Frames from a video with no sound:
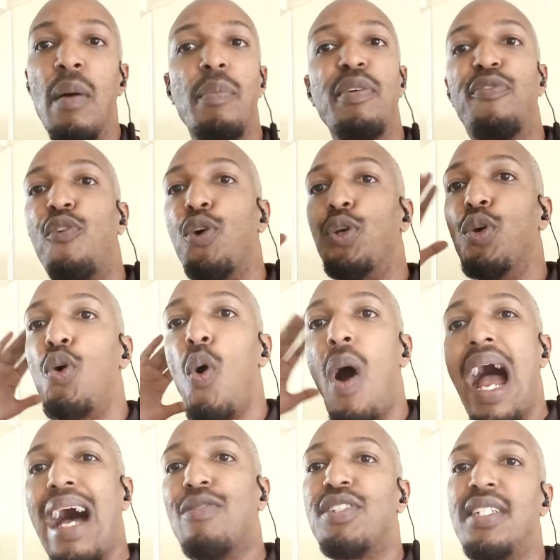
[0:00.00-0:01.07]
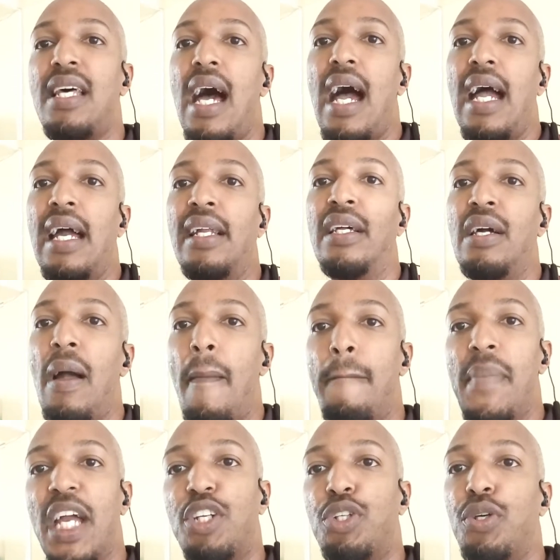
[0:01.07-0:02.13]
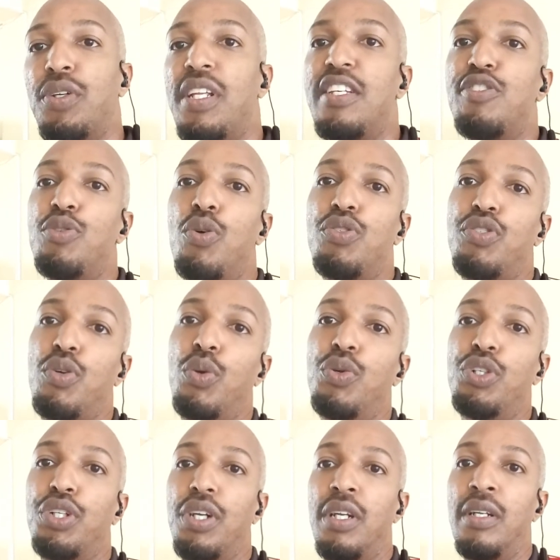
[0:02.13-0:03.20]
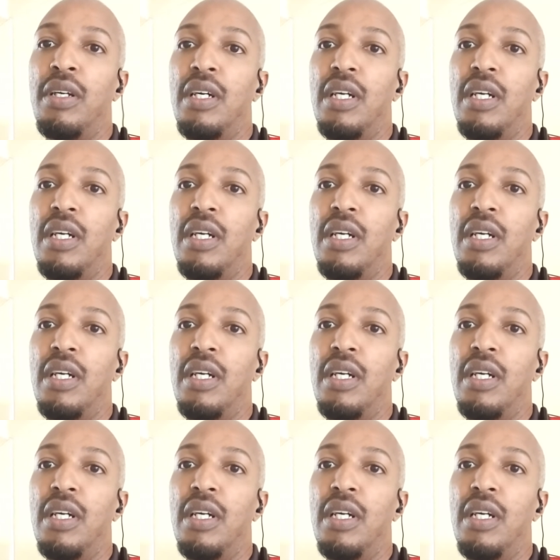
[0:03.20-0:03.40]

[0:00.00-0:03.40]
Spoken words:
Before you go outside, make sure there's no solution